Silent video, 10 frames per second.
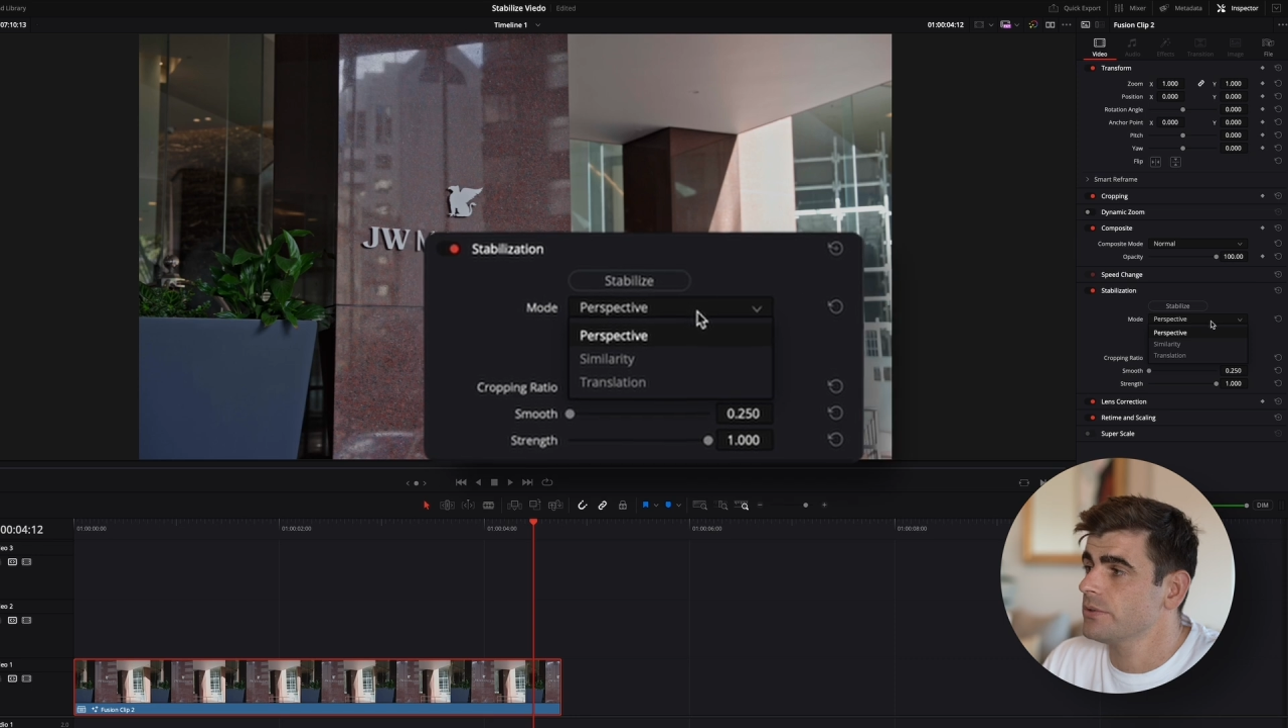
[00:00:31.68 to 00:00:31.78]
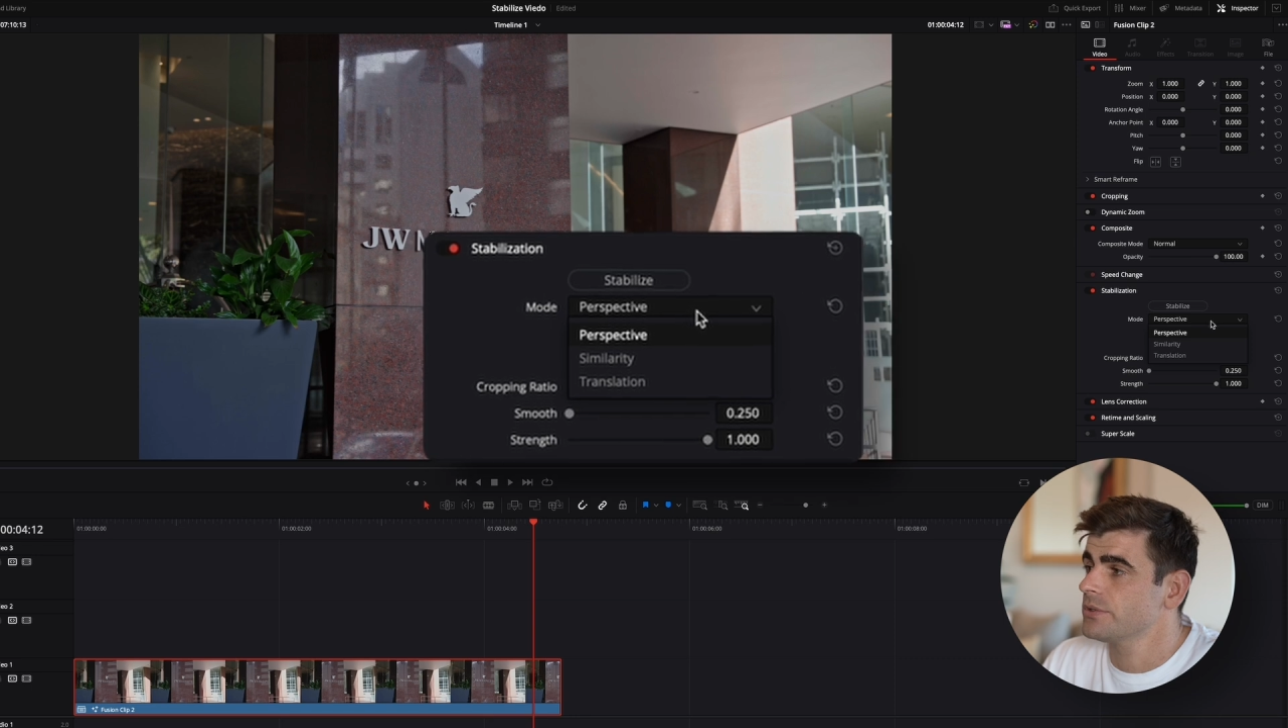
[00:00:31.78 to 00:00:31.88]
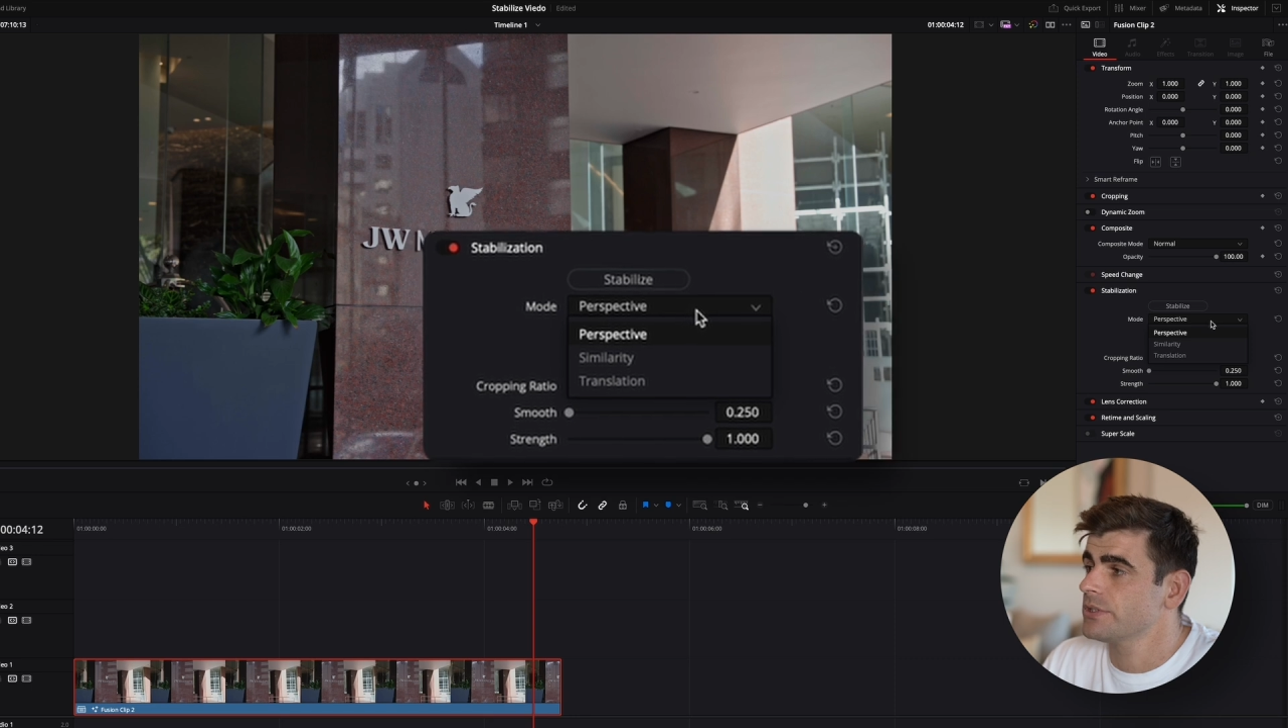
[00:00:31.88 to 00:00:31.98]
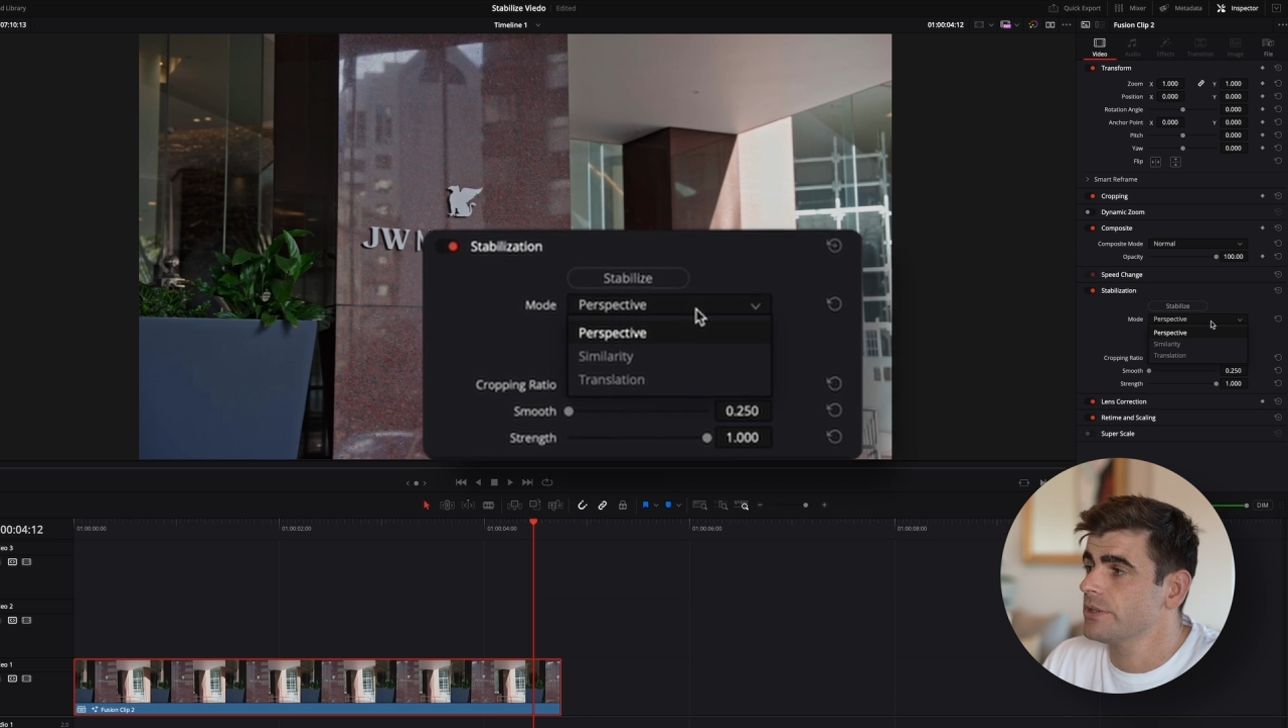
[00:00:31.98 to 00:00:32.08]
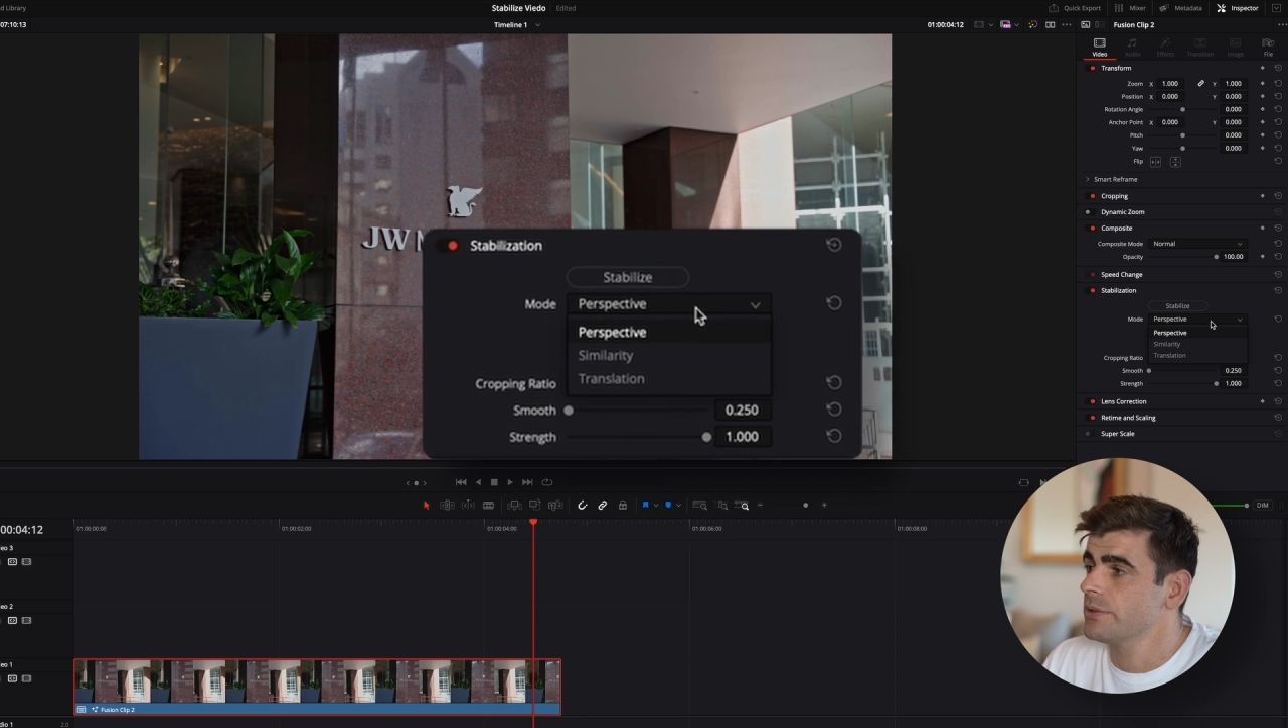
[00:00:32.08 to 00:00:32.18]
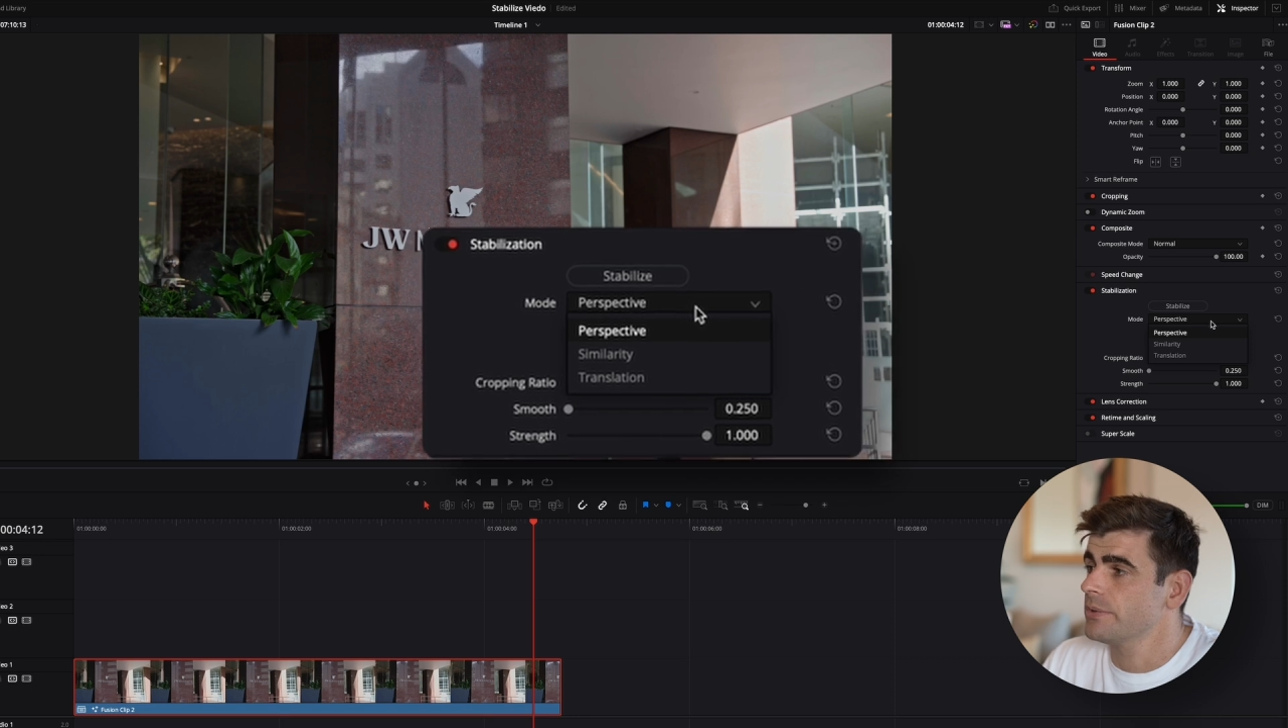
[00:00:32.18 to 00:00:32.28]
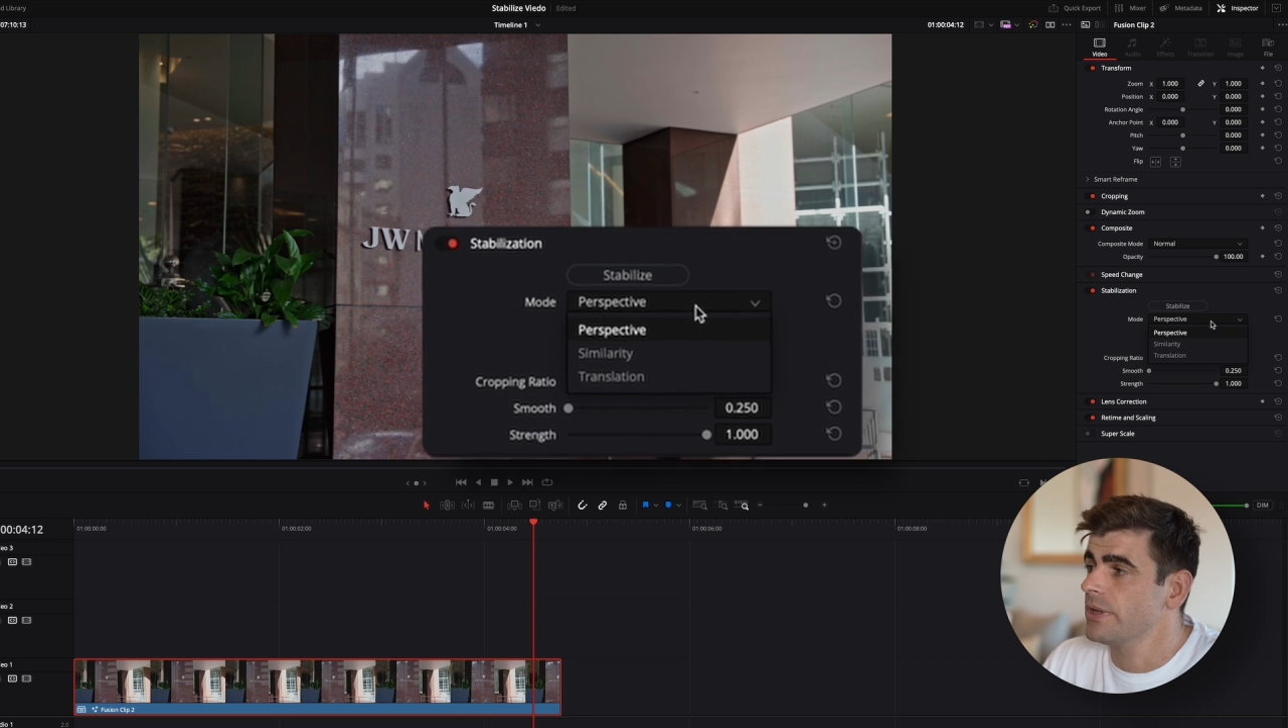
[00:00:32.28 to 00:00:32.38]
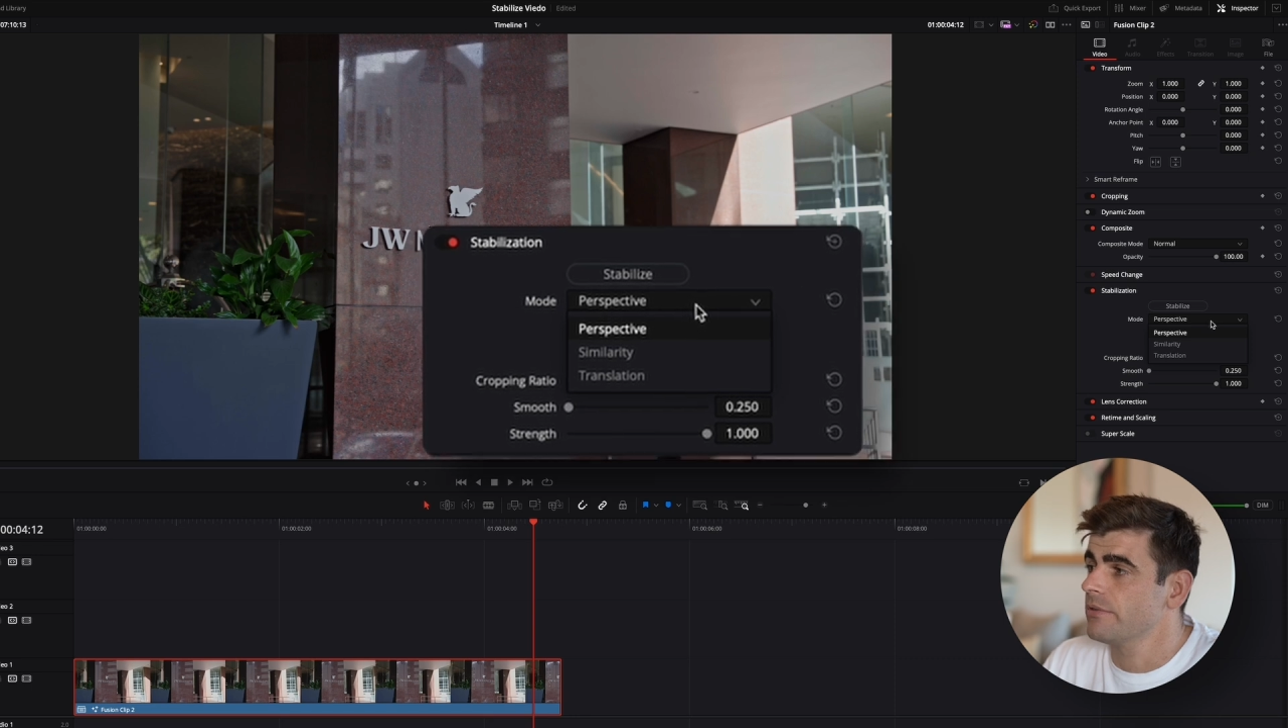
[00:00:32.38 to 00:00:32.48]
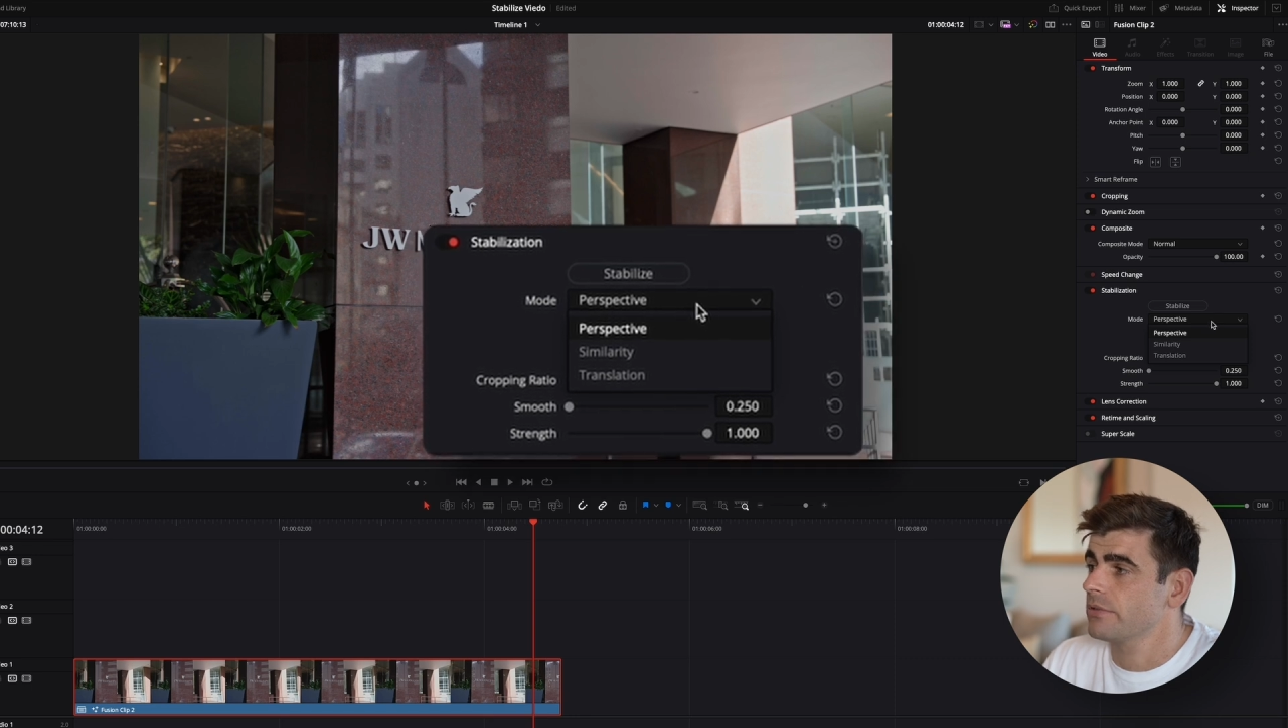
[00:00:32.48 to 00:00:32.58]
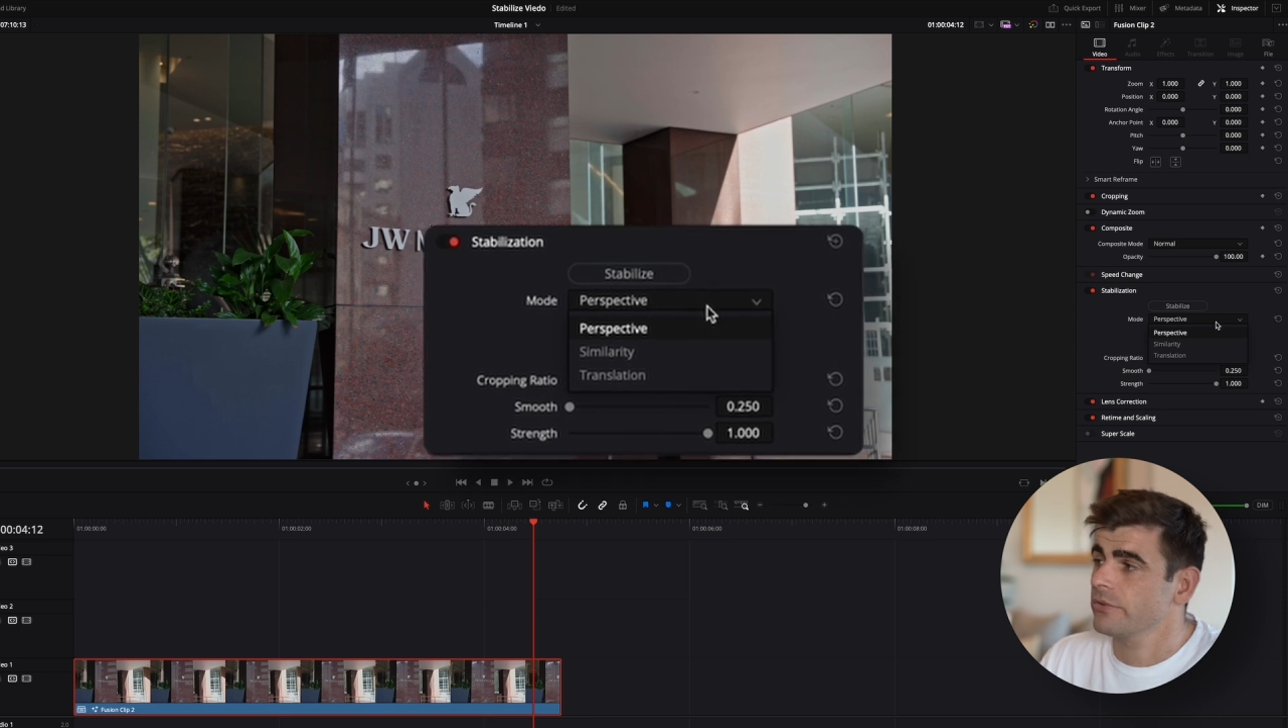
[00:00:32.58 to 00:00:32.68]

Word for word: you'll see we have